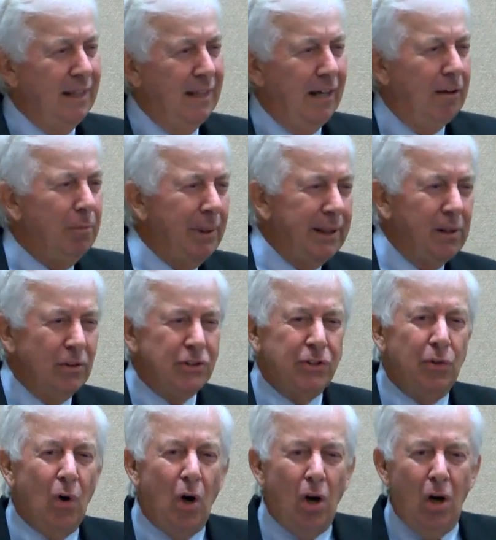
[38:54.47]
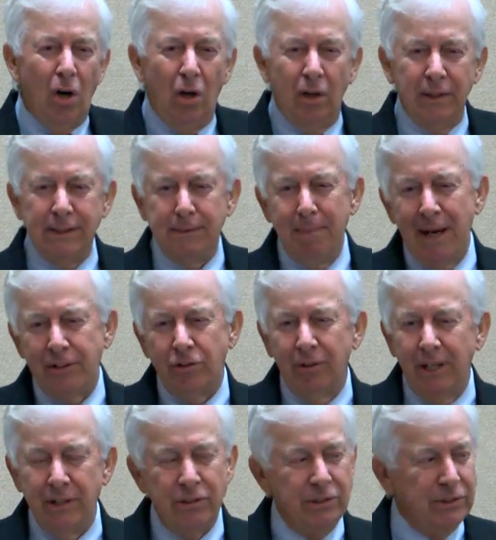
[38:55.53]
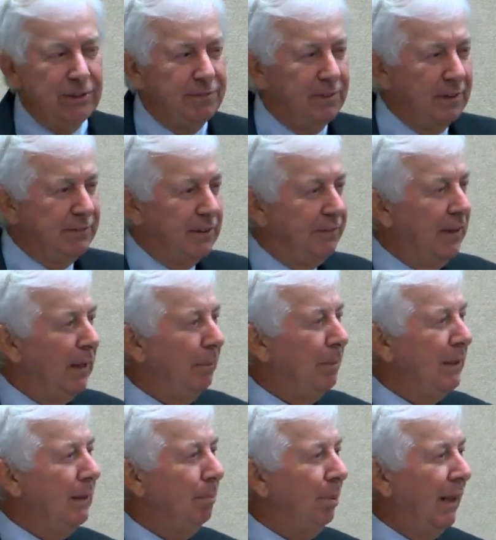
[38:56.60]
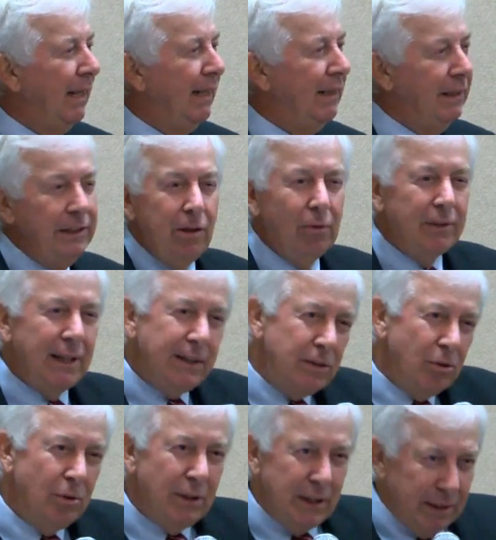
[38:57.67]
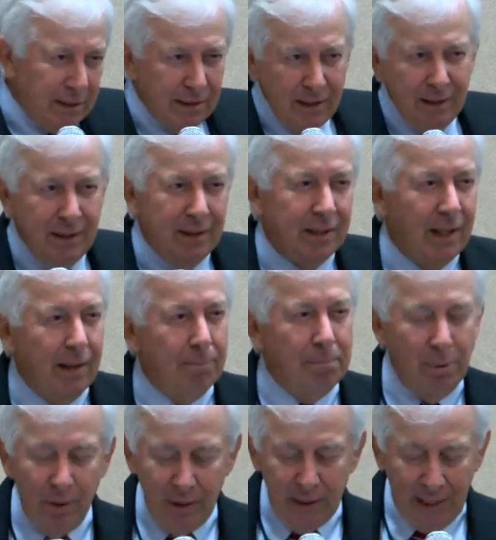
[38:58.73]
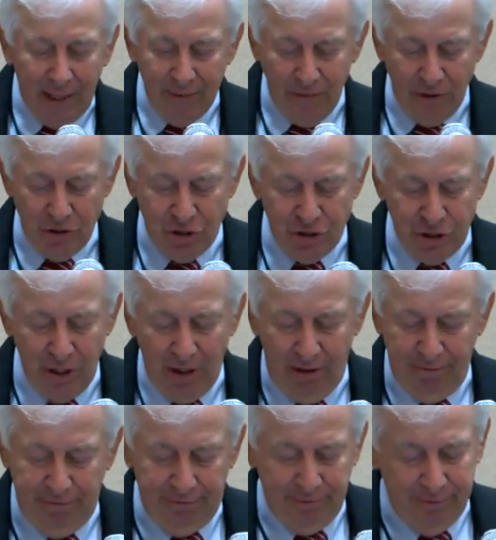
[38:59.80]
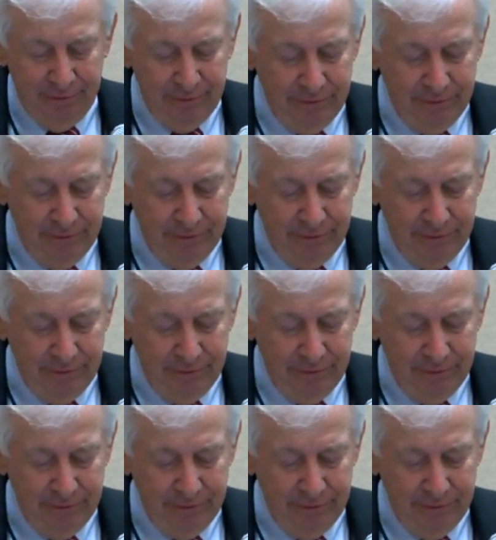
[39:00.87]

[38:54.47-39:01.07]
everybody goes through all these maturations of developing the plan, and you know what they do with it? They put it on the shelf.